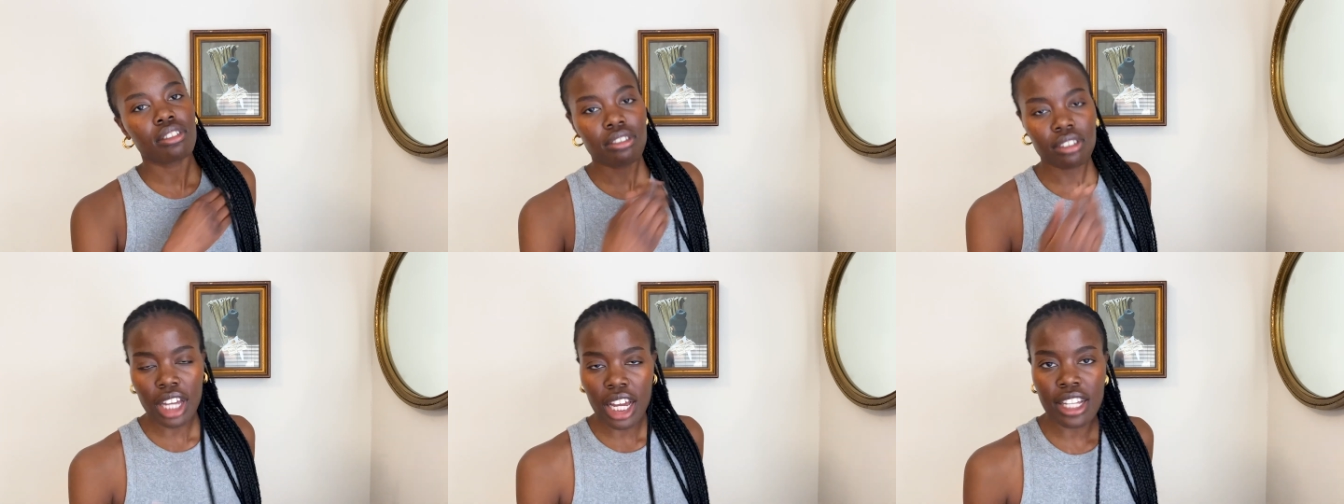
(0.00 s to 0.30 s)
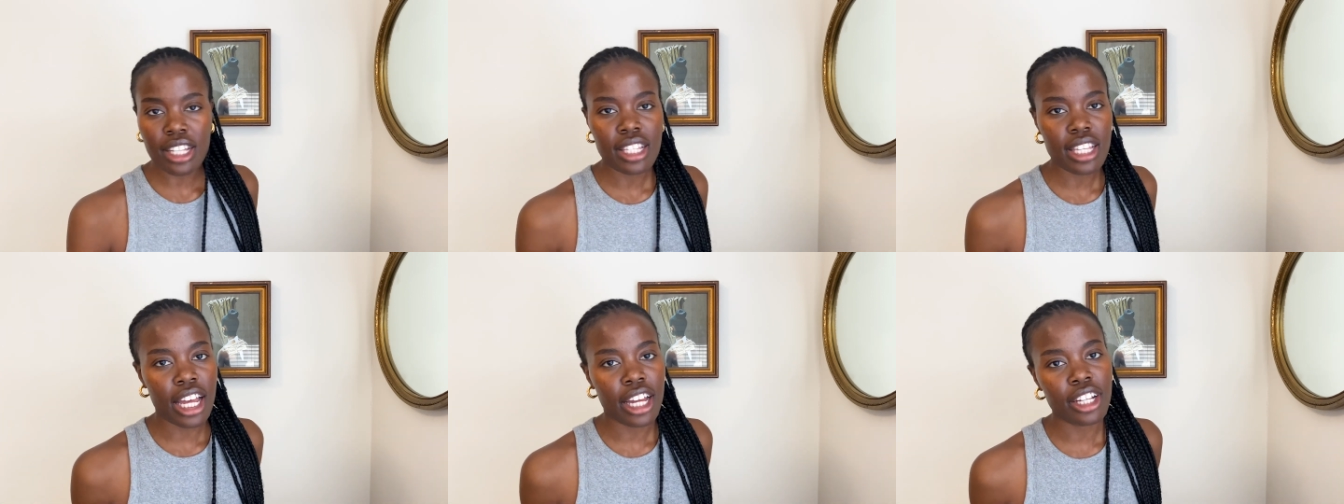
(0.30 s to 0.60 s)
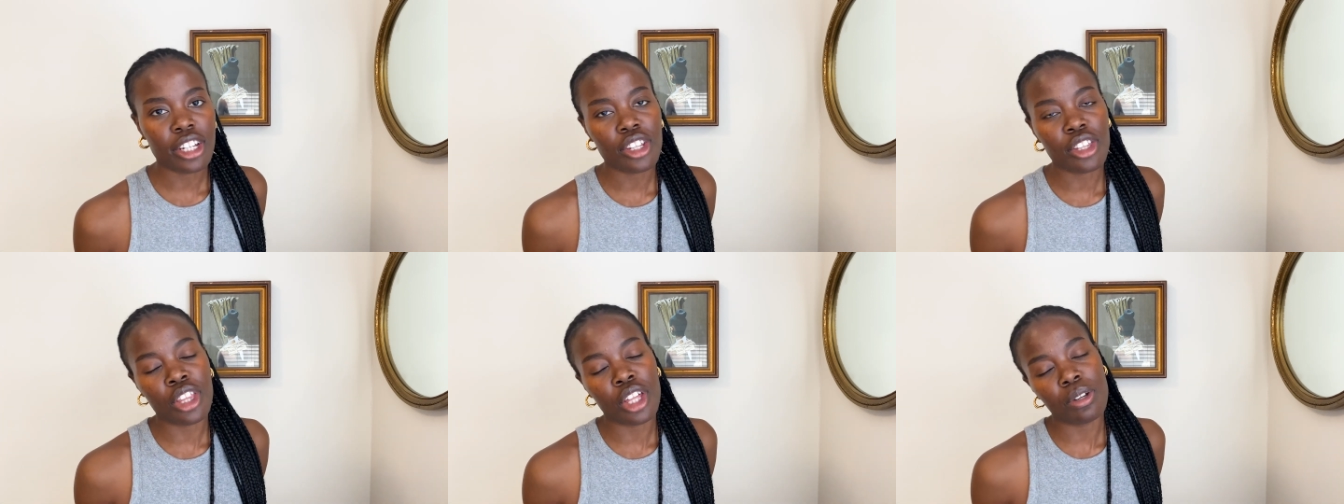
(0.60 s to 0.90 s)

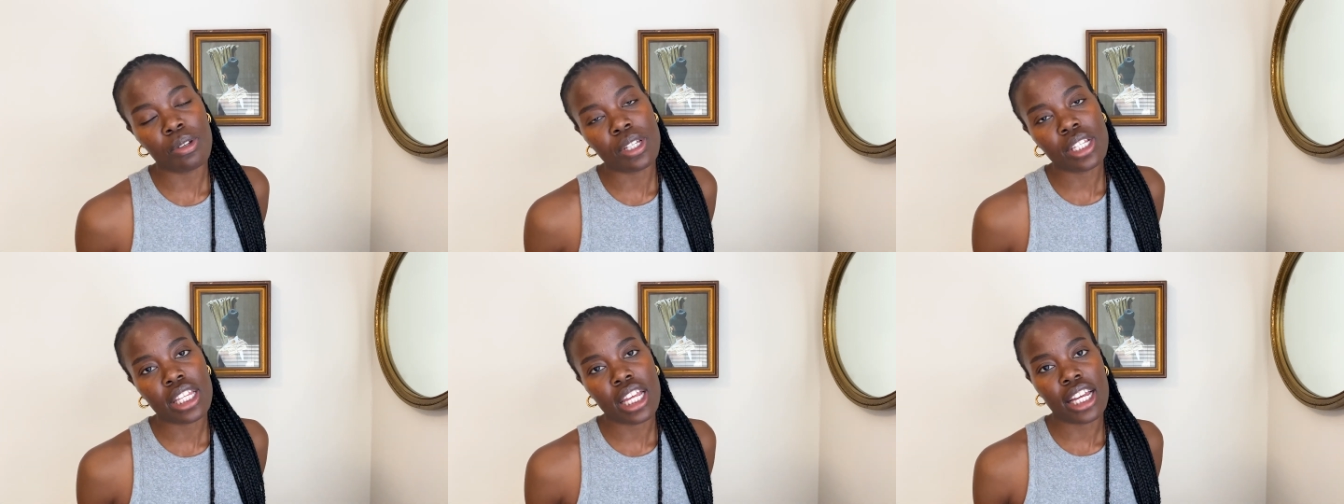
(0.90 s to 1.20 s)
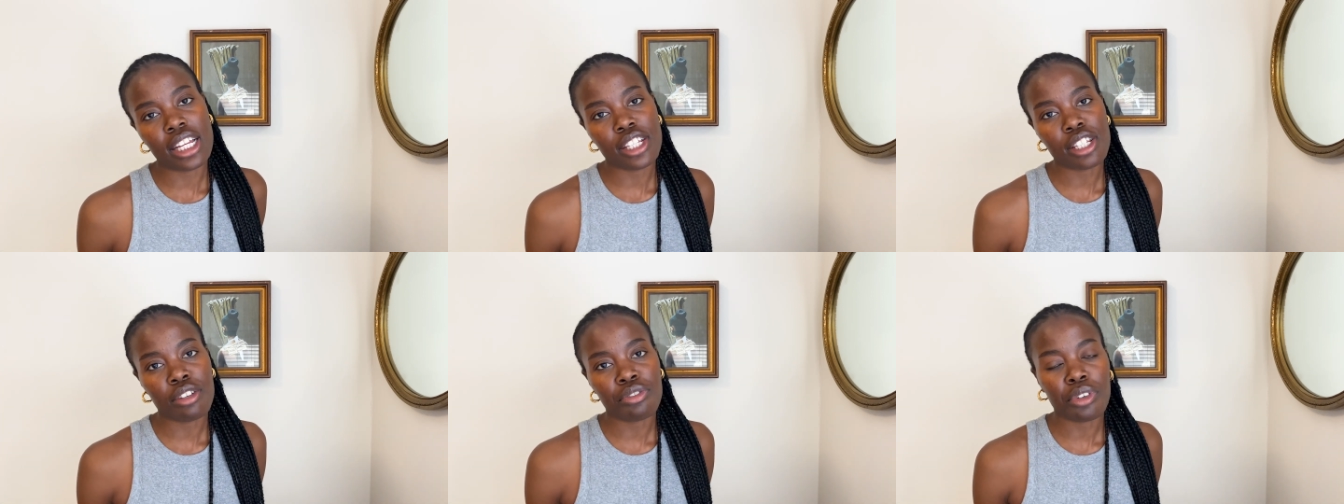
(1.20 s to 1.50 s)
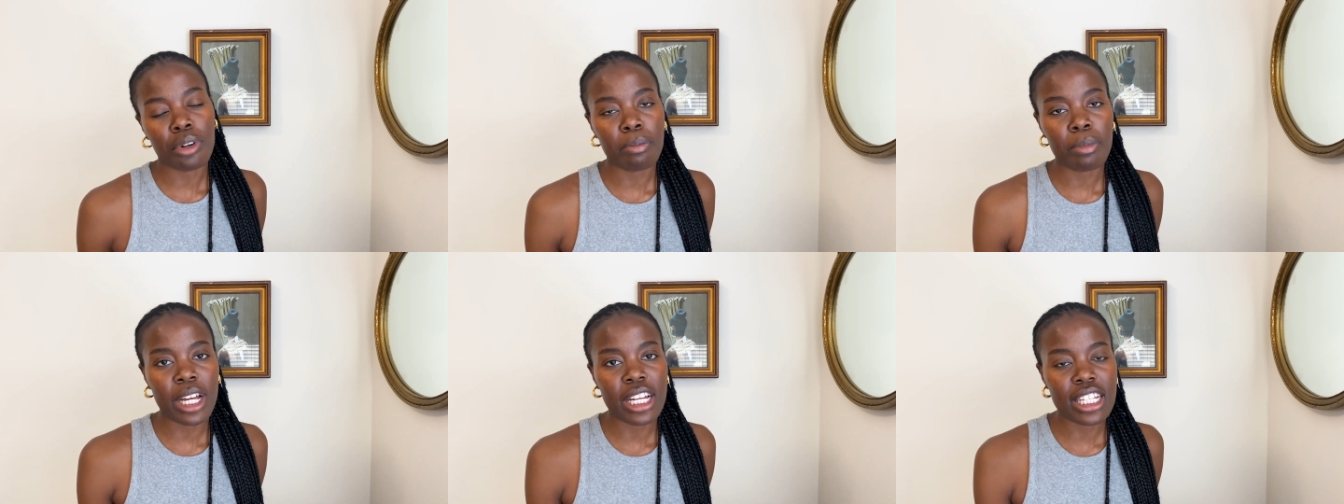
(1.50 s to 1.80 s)
dissect those things
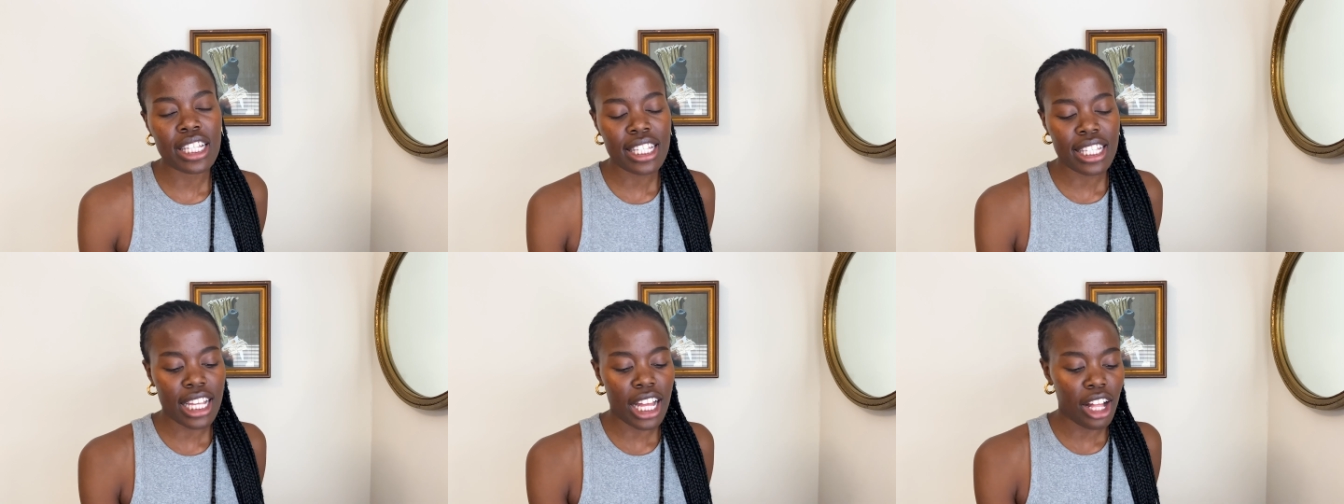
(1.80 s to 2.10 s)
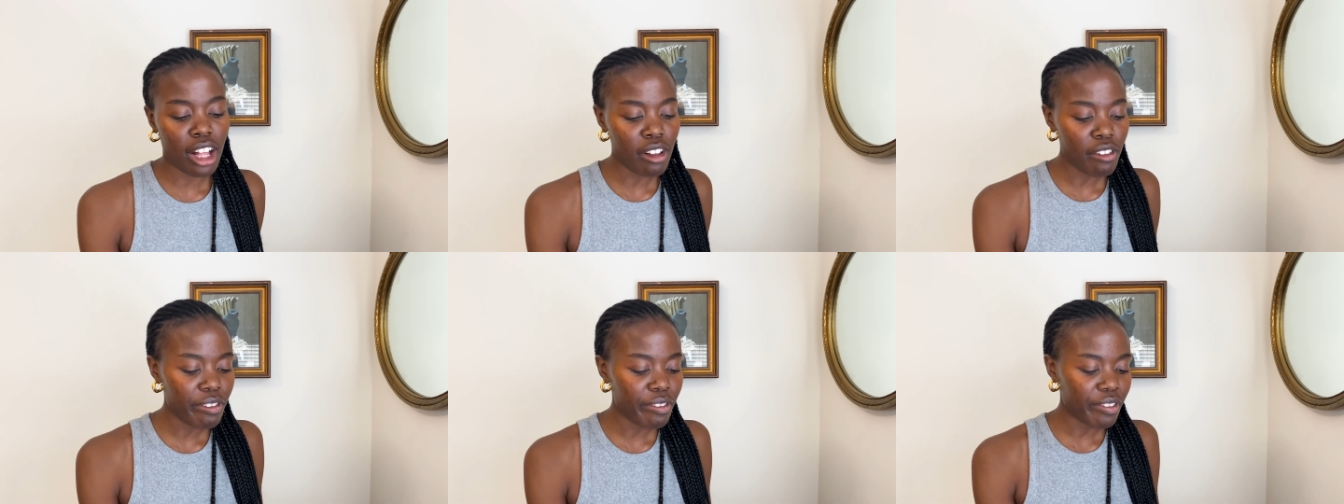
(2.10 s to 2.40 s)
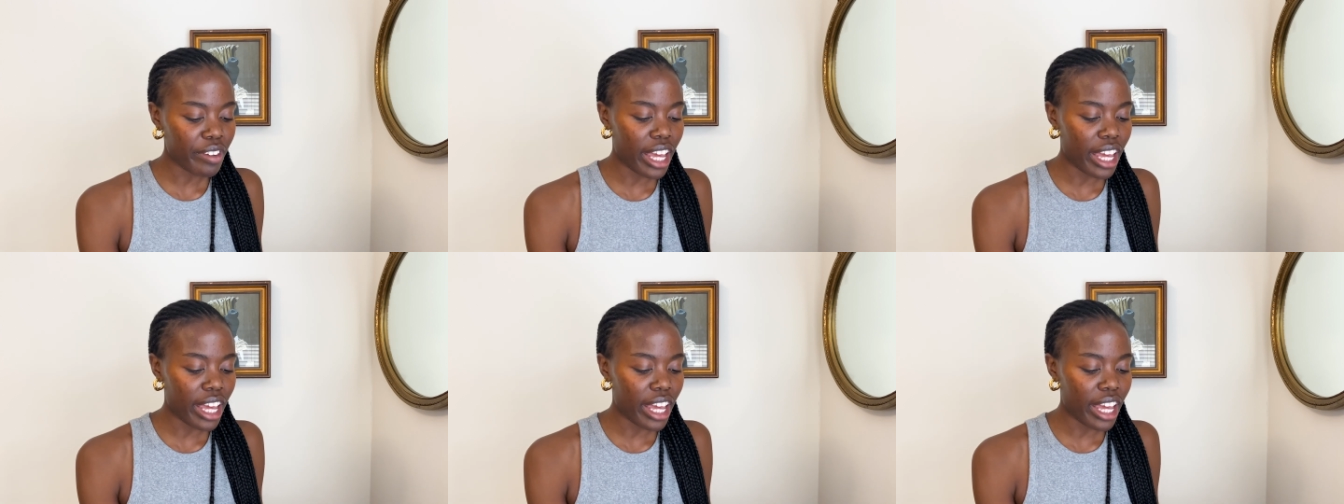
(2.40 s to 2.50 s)
for myself.